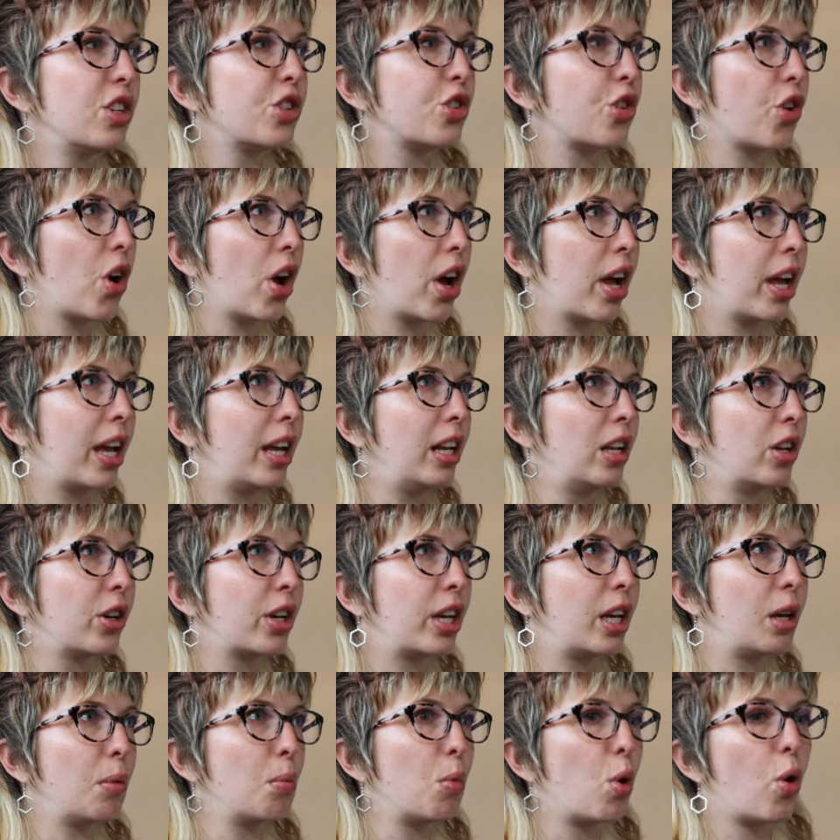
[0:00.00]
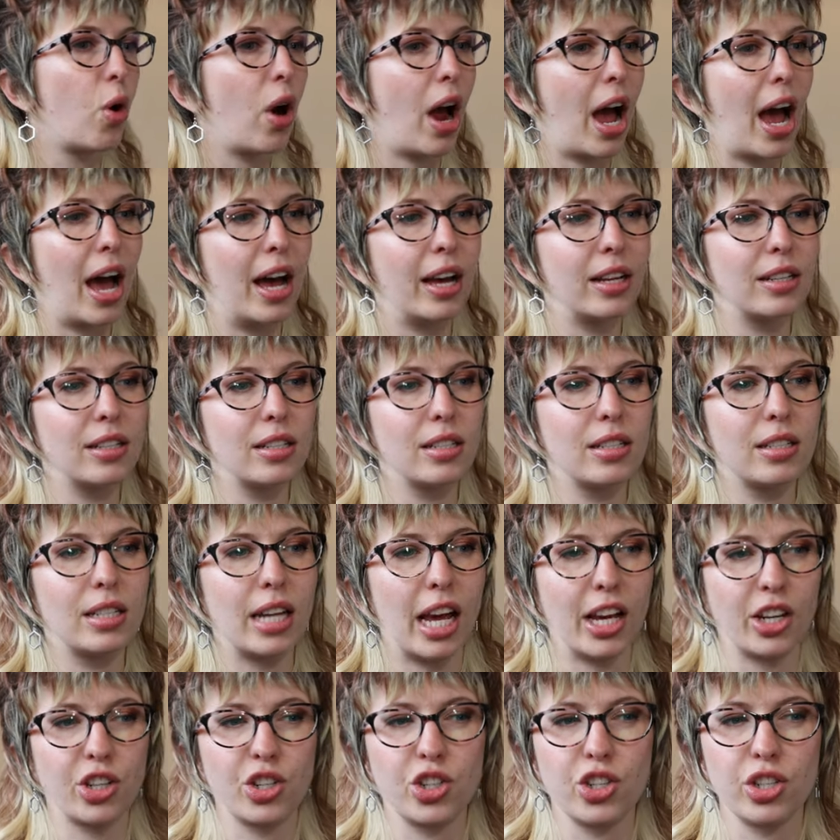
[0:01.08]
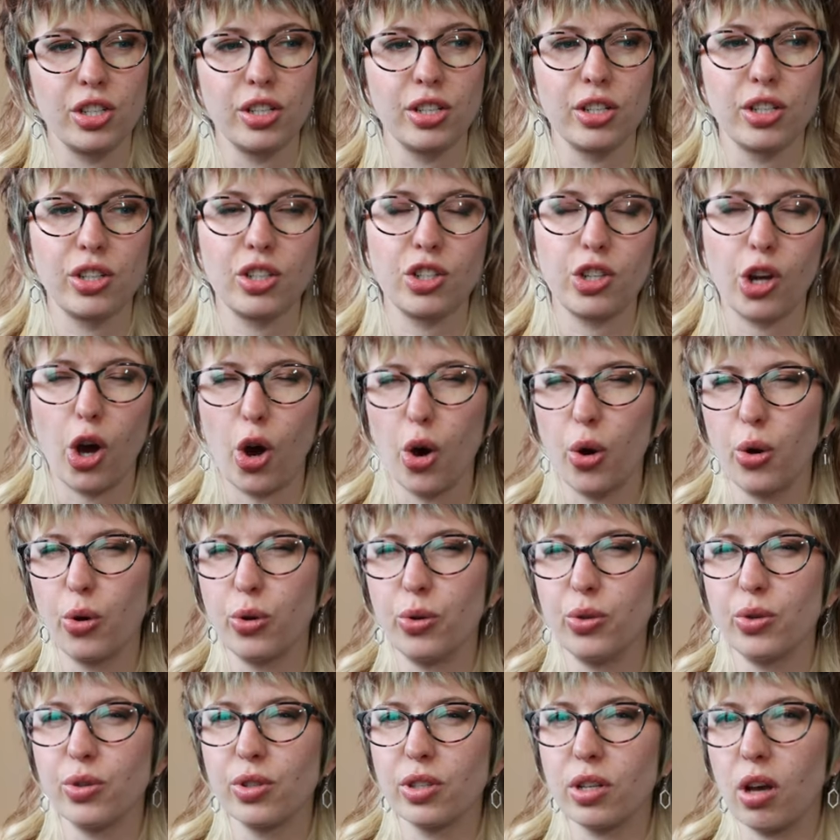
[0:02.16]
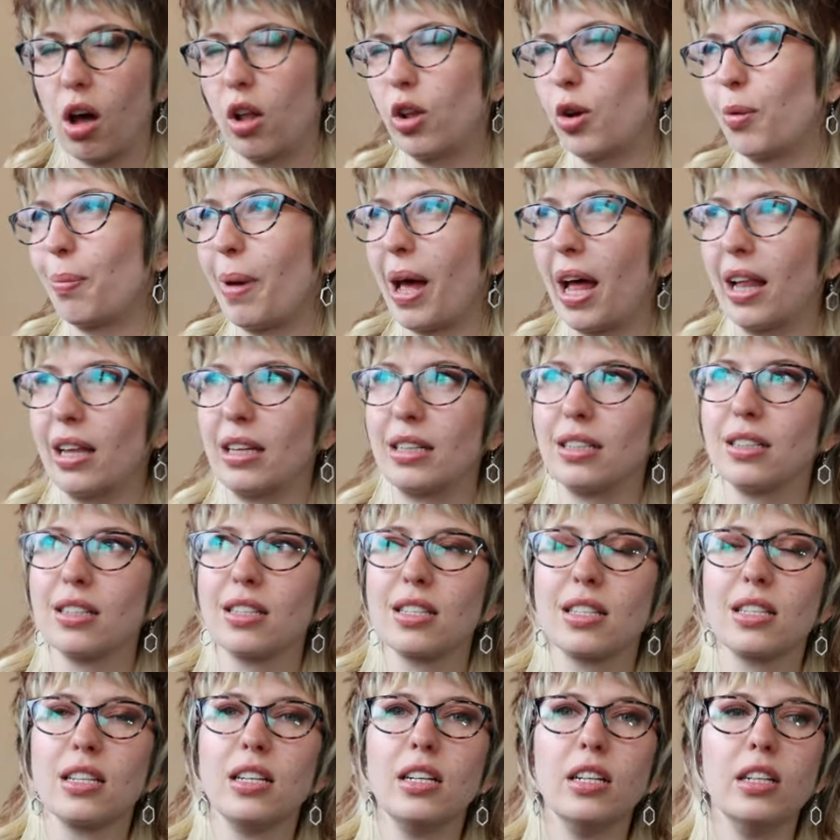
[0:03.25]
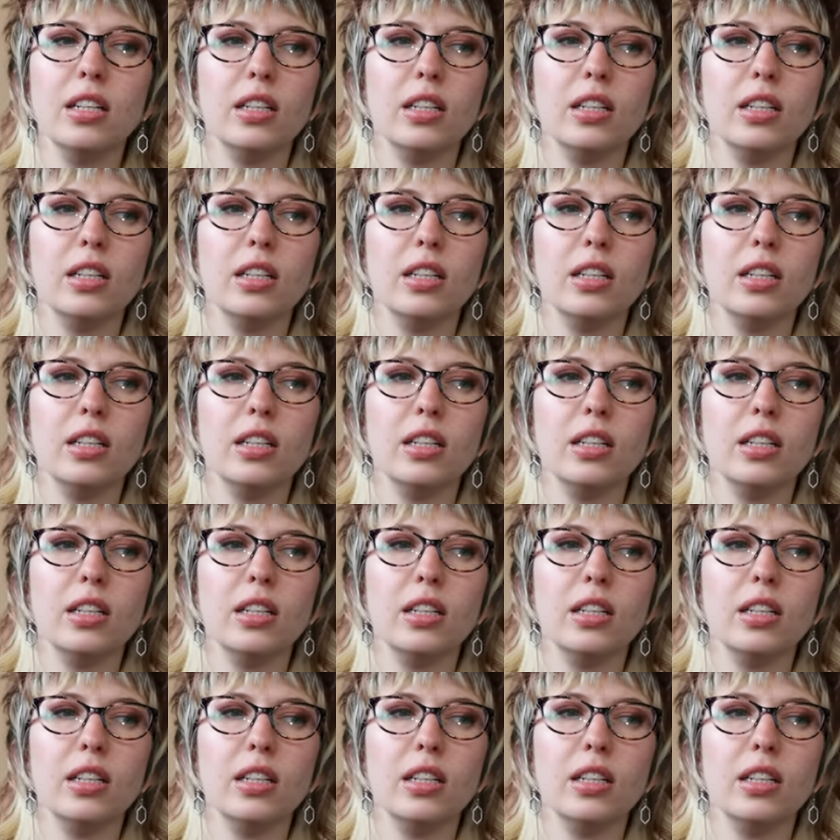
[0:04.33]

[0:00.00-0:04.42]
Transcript: try looking more at textures, tones, color palettes,